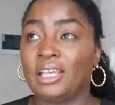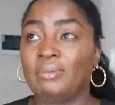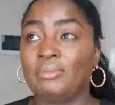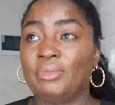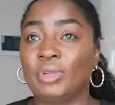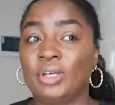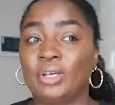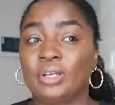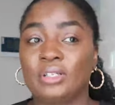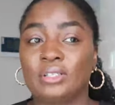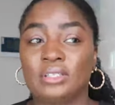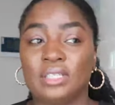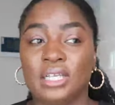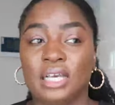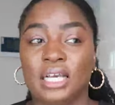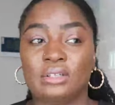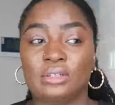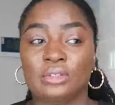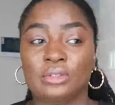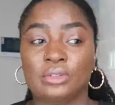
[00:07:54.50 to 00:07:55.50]
because
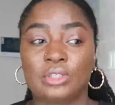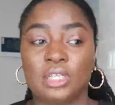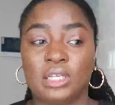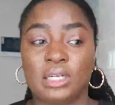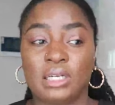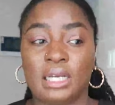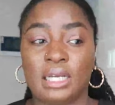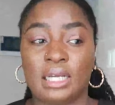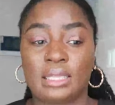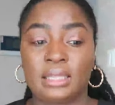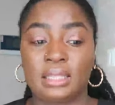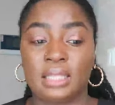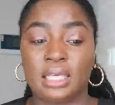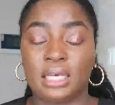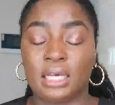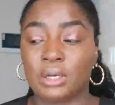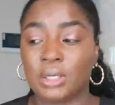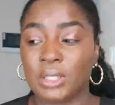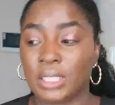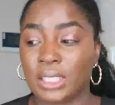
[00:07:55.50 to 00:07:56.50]
I don't know, Zara.
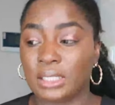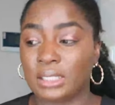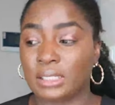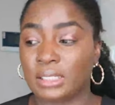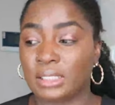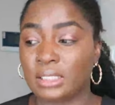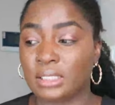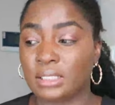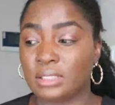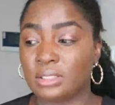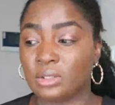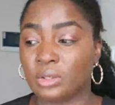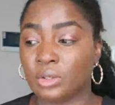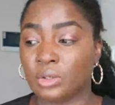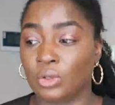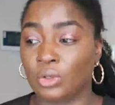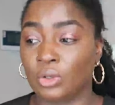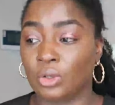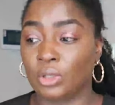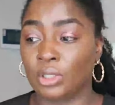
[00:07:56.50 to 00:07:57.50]
I ordered them
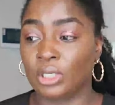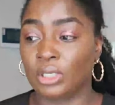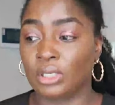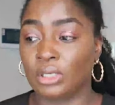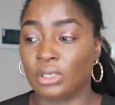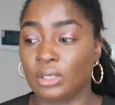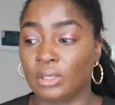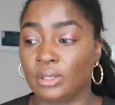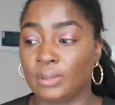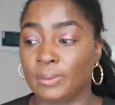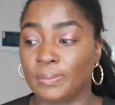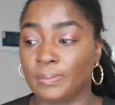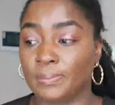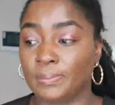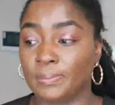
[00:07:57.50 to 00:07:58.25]
on the